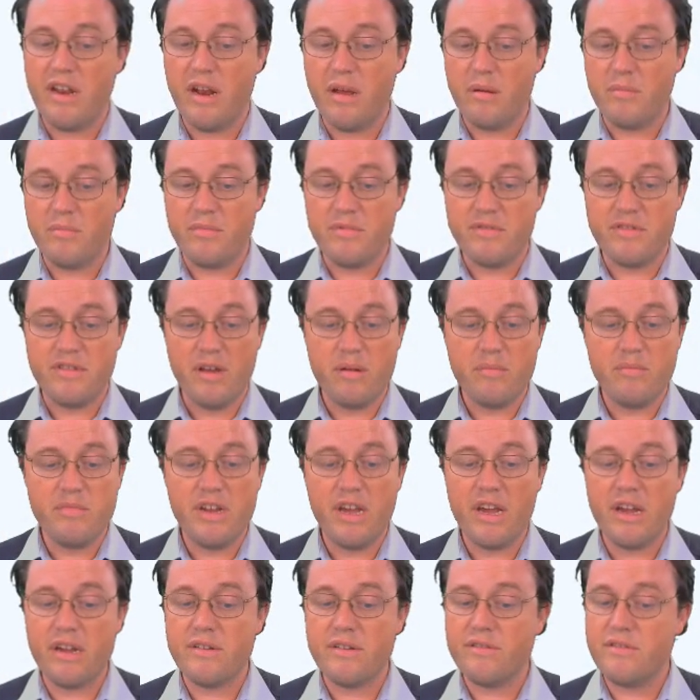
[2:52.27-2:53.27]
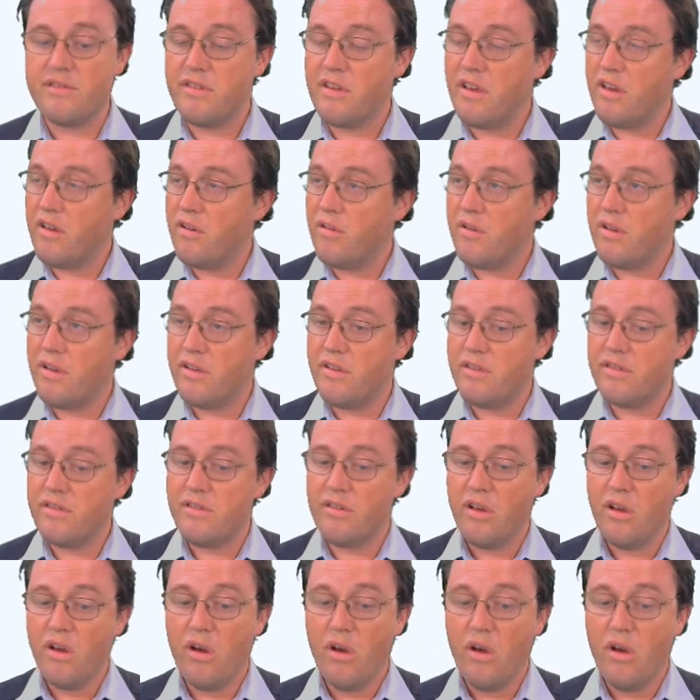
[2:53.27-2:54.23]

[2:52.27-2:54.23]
up subject, series,